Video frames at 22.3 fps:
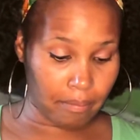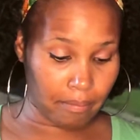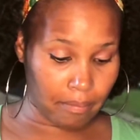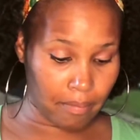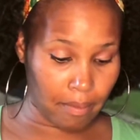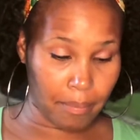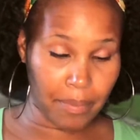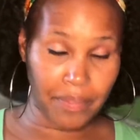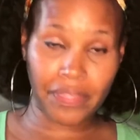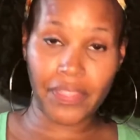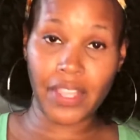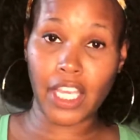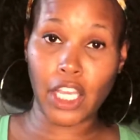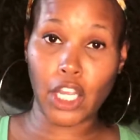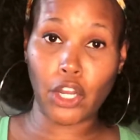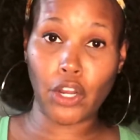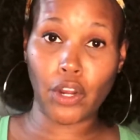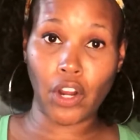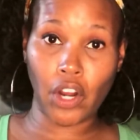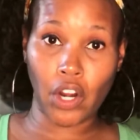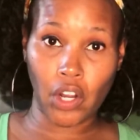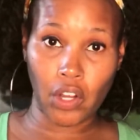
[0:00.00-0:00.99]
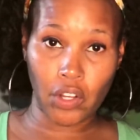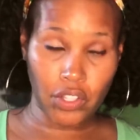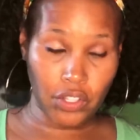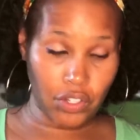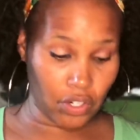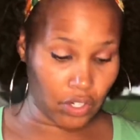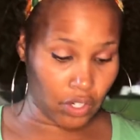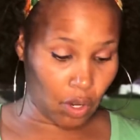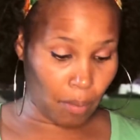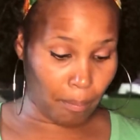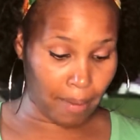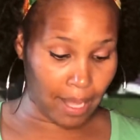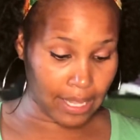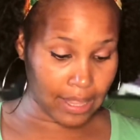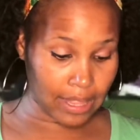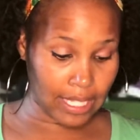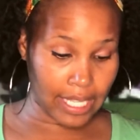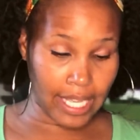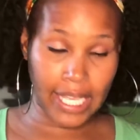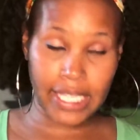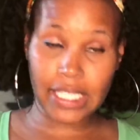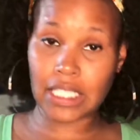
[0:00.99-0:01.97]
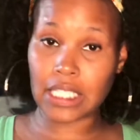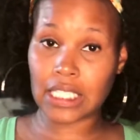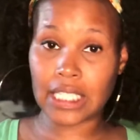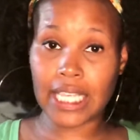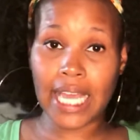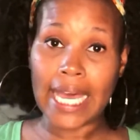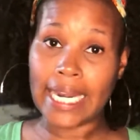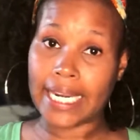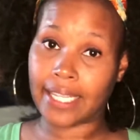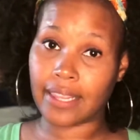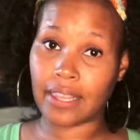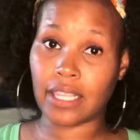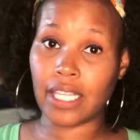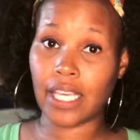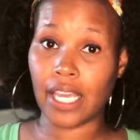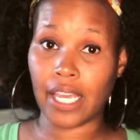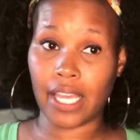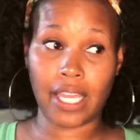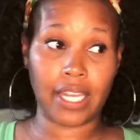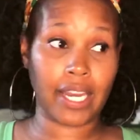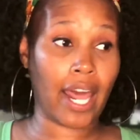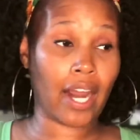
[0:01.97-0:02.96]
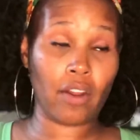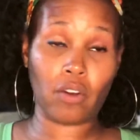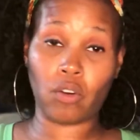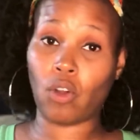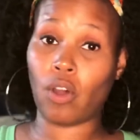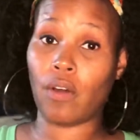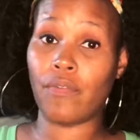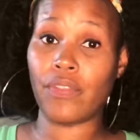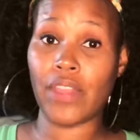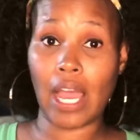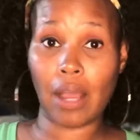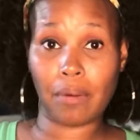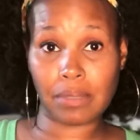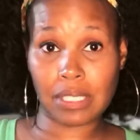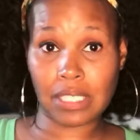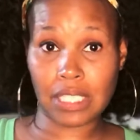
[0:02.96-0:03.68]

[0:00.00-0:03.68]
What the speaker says: I'm a thick girl, you know, my legs is kind of thick, and I don't know if that was the